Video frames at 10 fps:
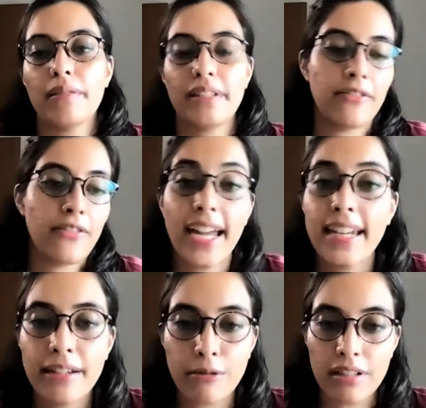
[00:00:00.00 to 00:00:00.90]

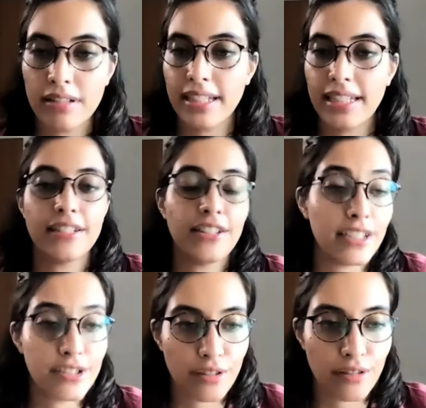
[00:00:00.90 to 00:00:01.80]
defining work and the
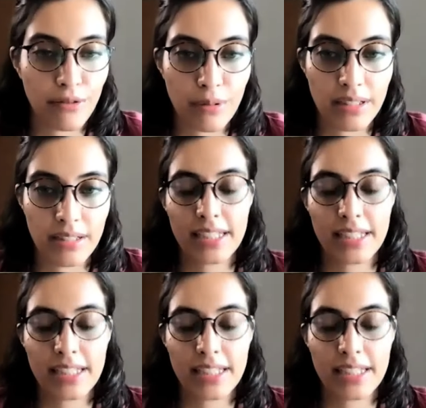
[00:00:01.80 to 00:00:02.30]
nature of work,